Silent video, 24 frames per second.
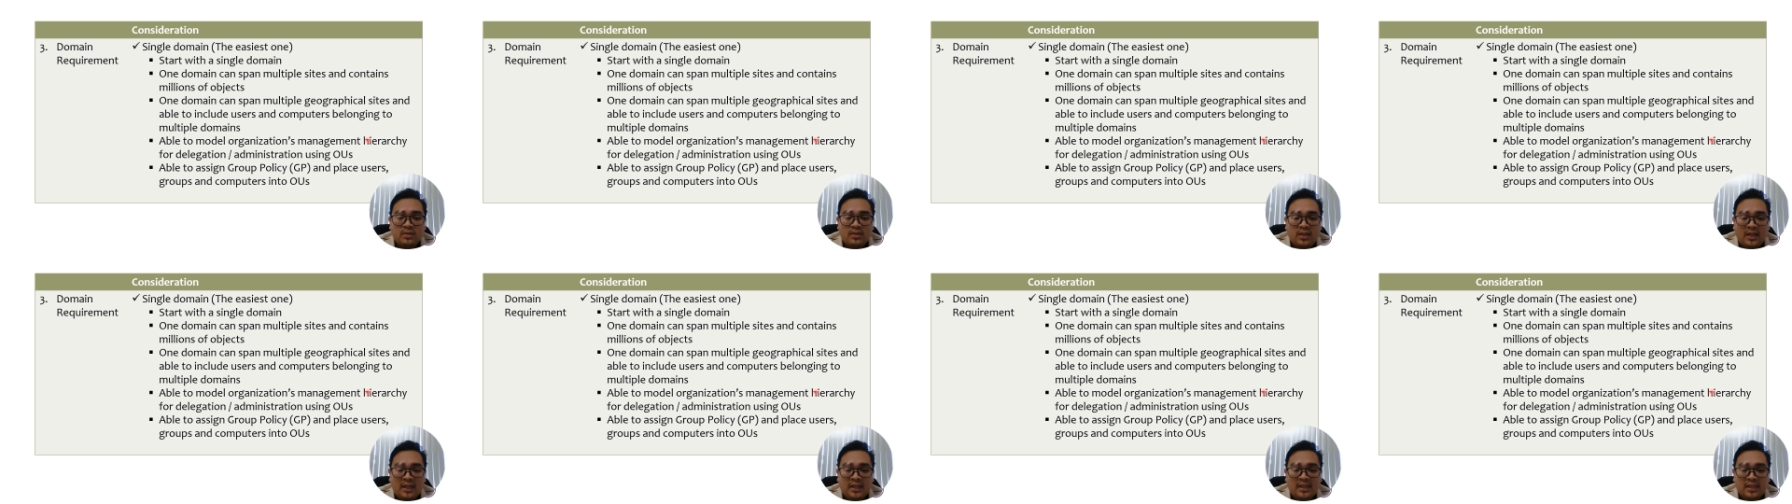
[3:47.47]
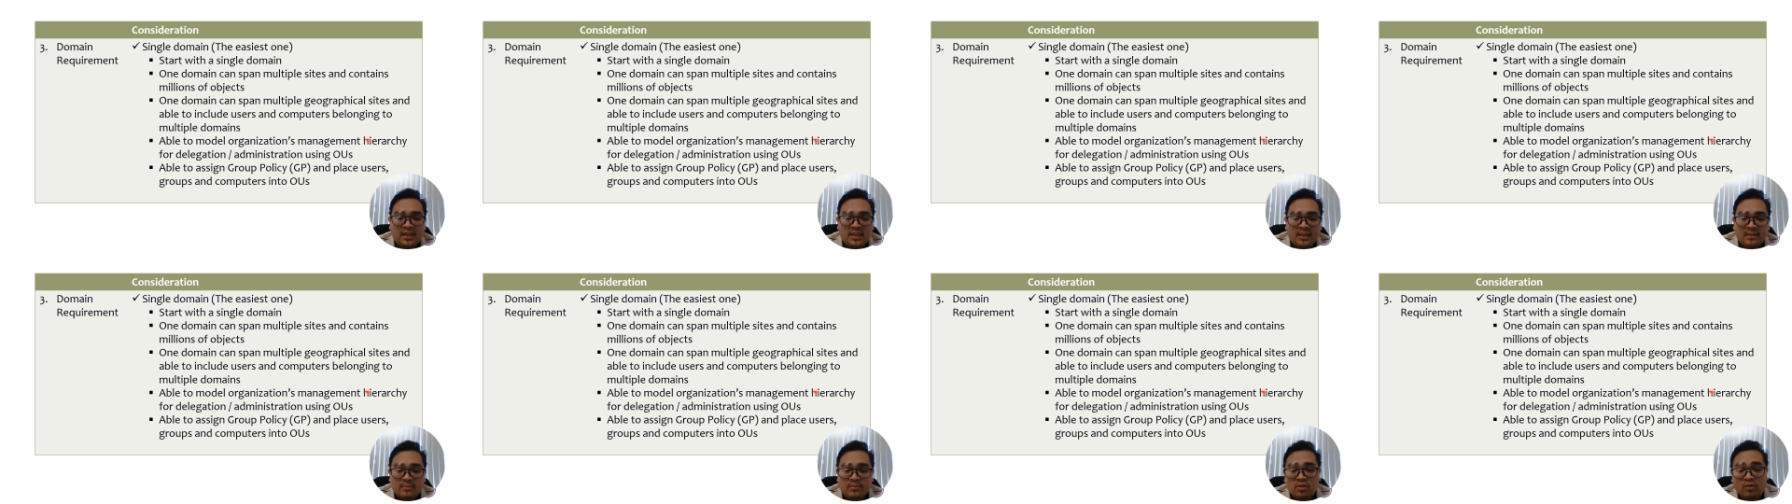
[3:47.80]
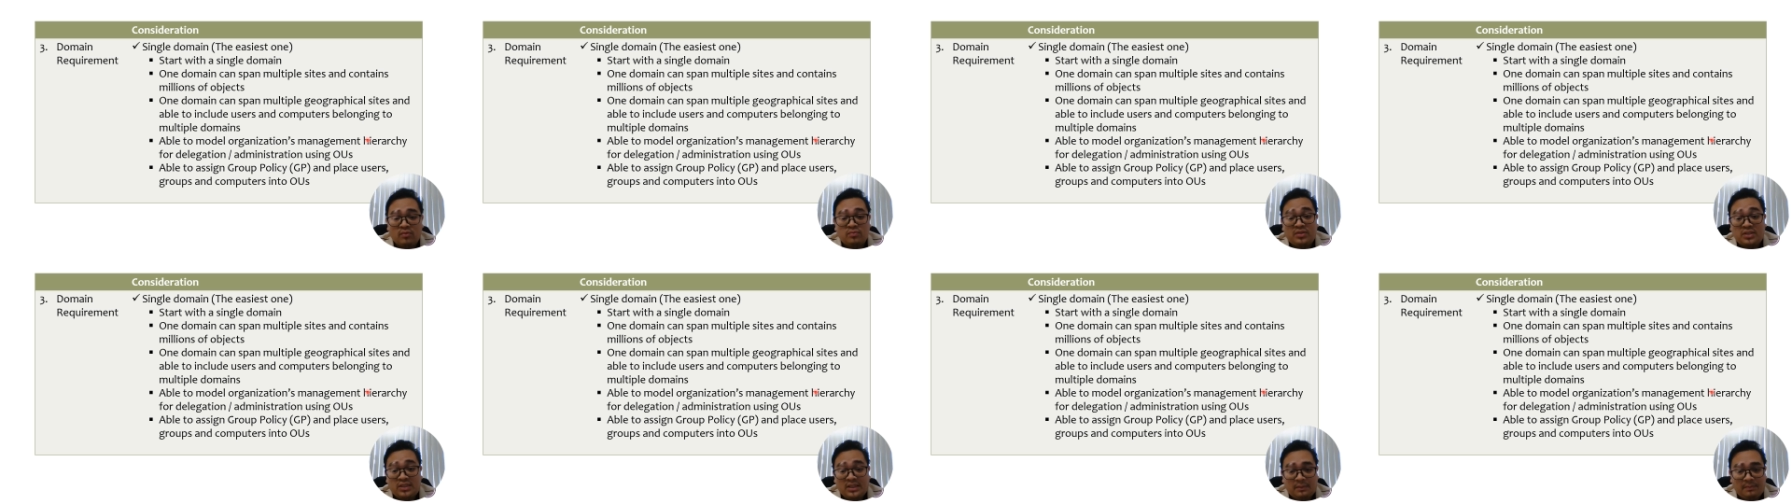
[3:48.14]
in the terms
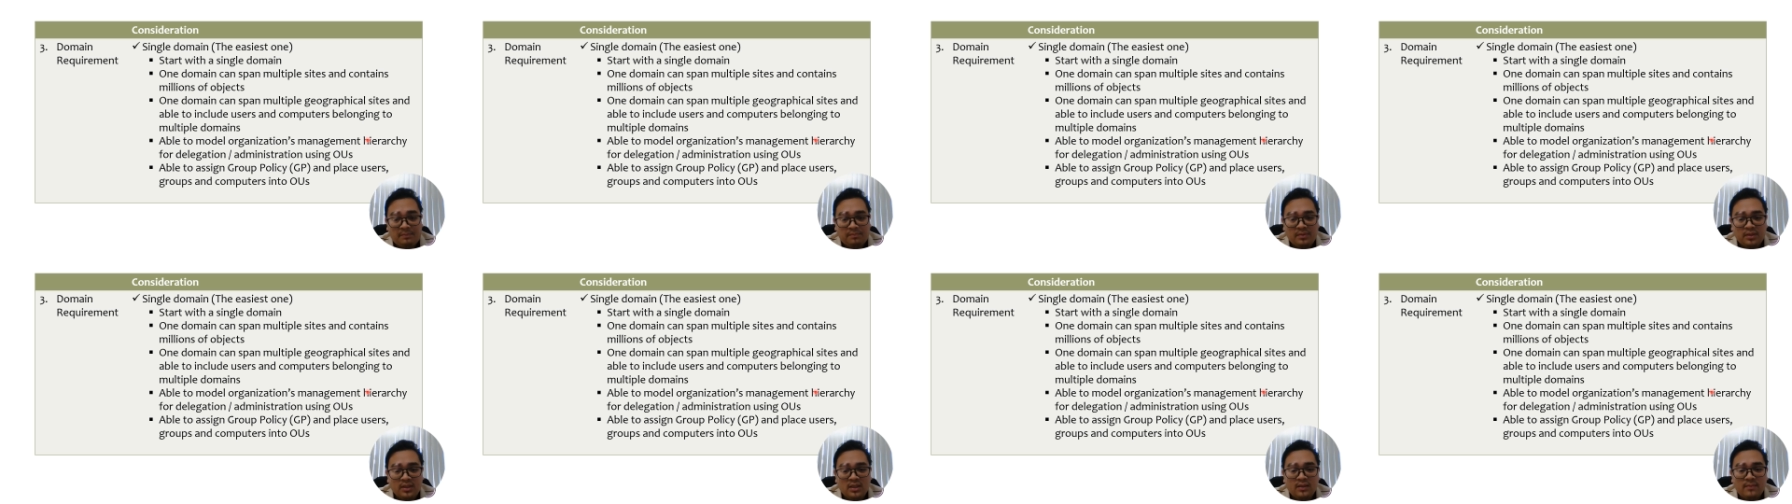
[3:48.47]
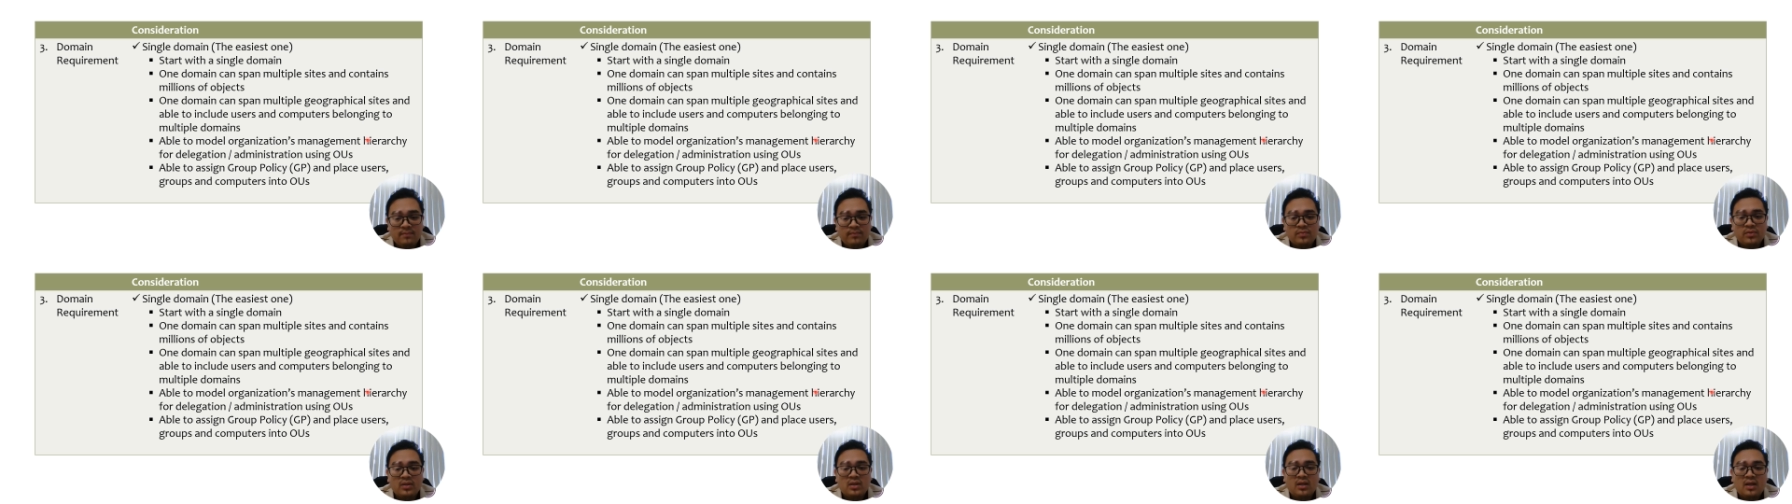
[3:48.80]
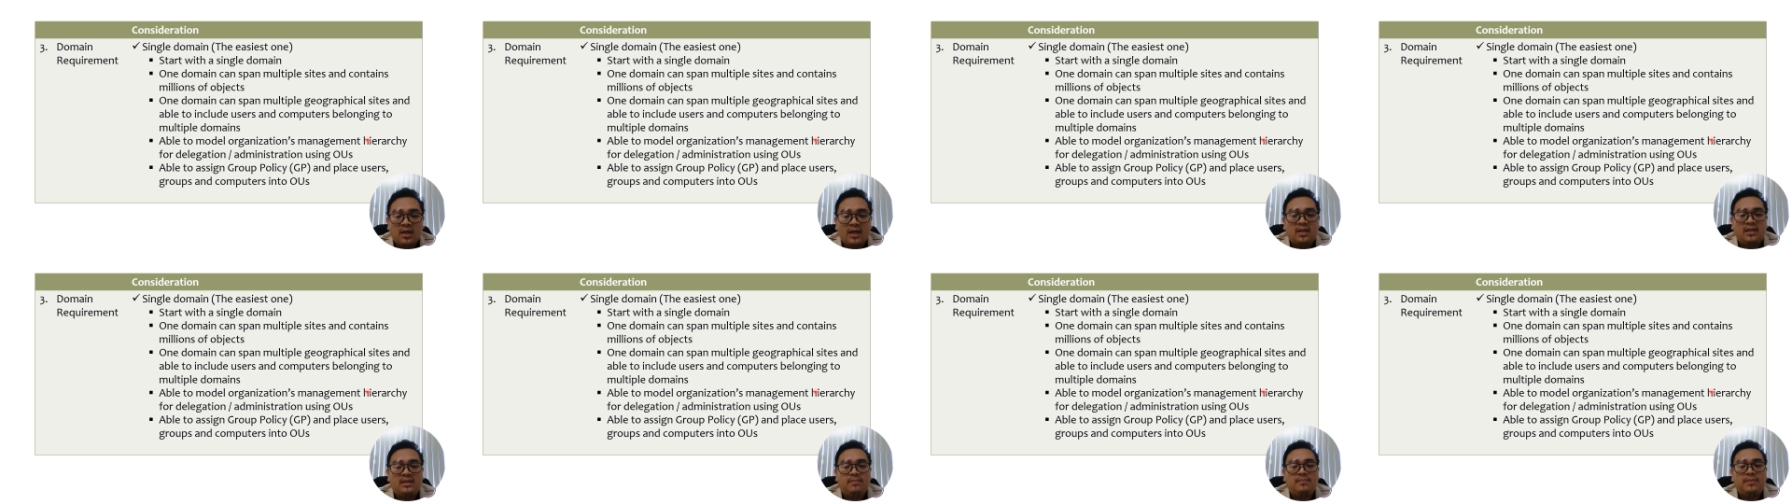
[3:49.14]
of GP
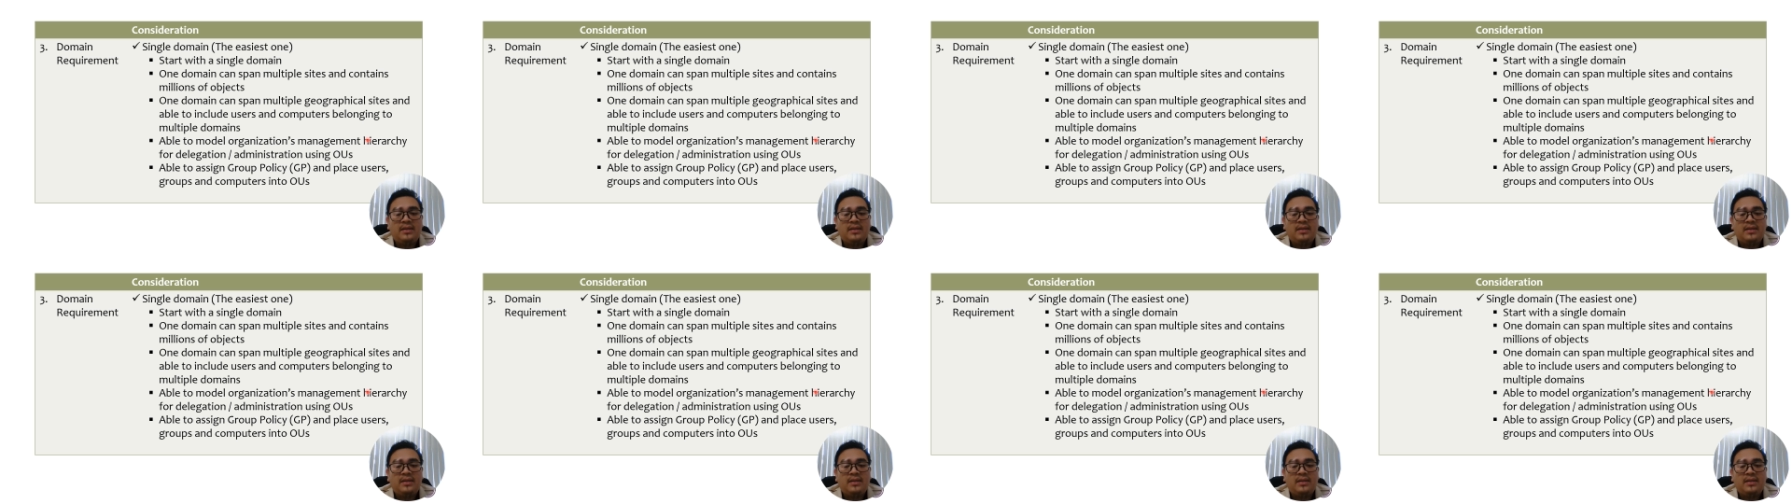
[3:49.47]
and